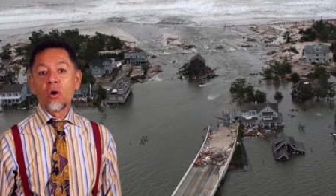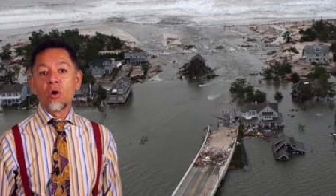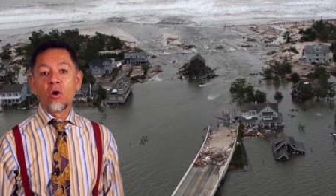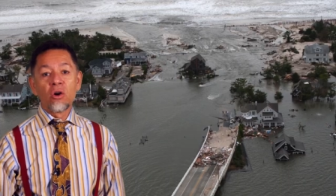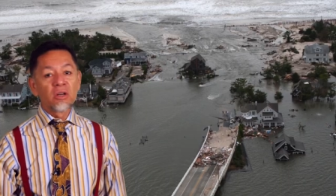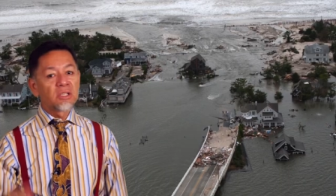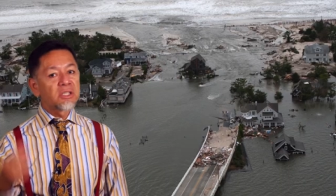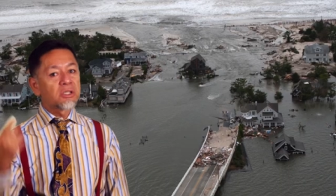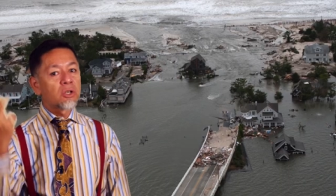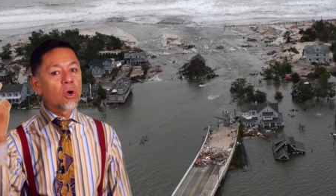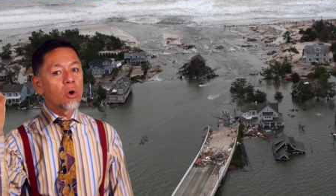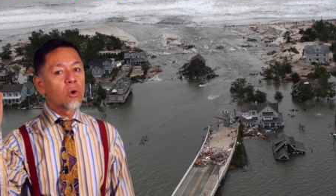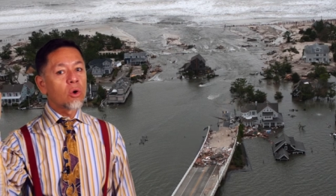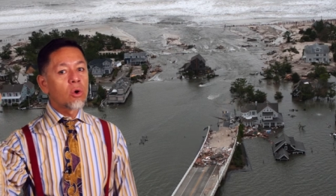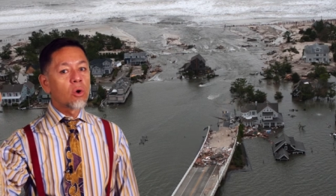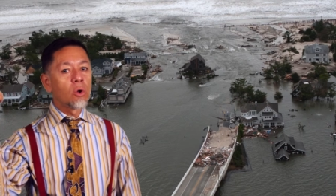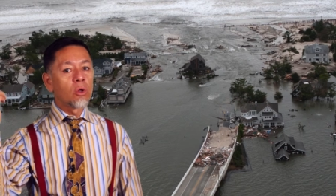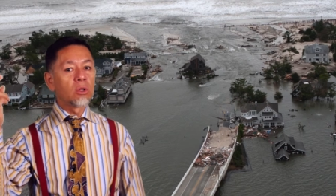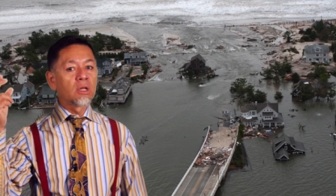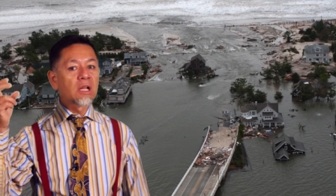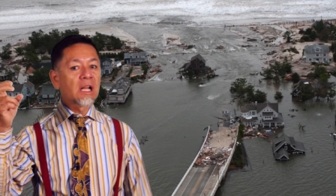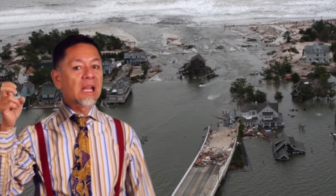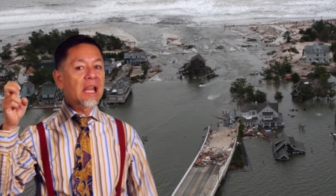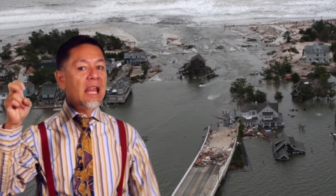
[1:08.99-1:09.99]
or
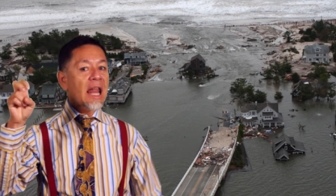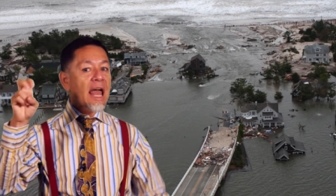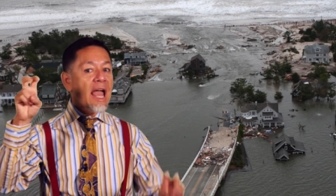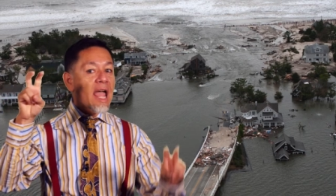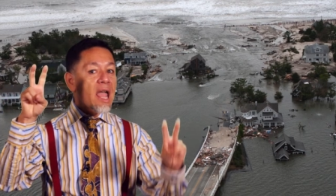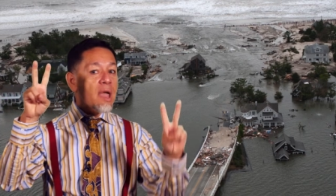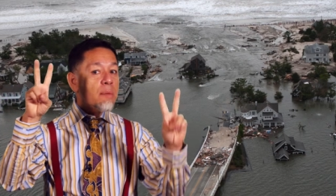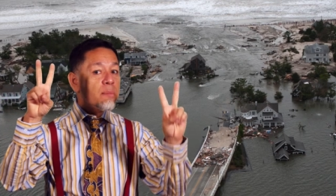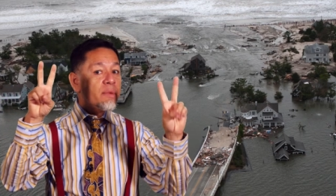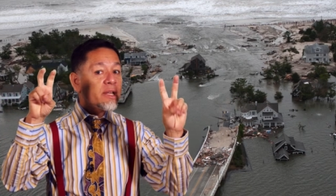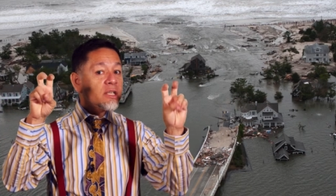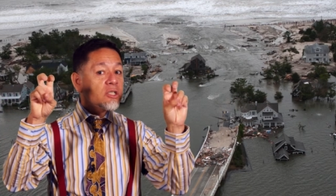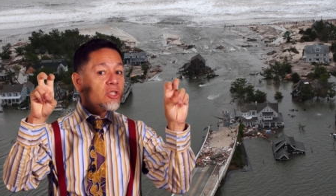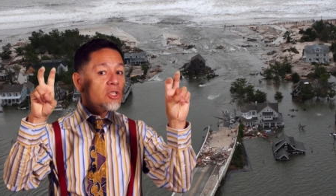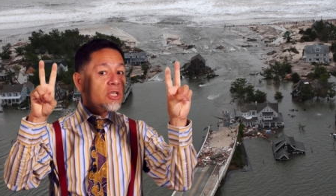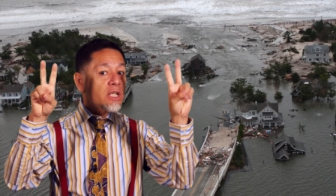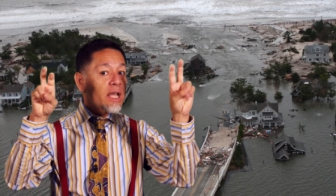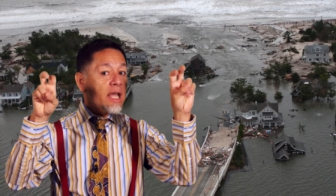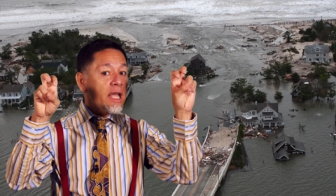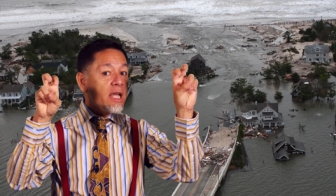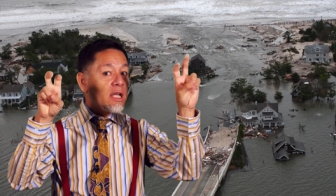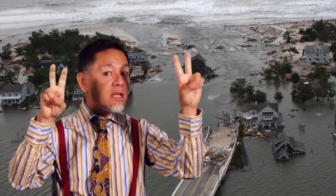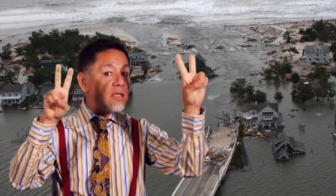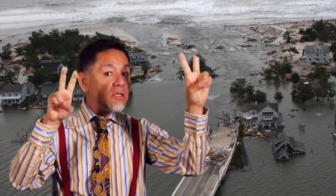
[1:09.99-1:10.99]
so-called climate
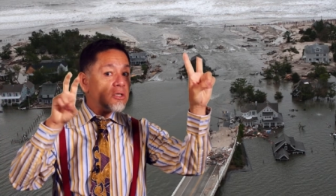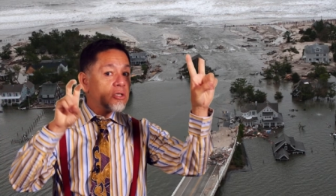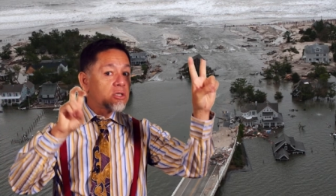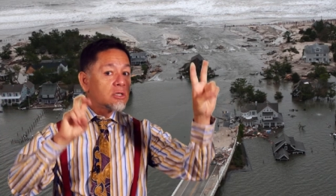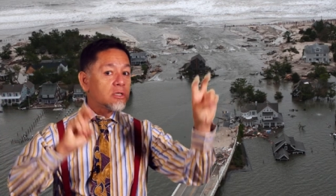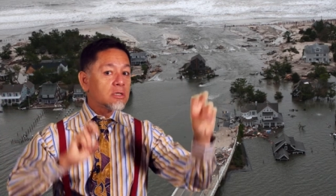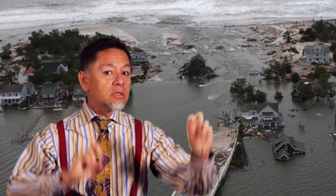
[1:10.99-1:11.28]
change.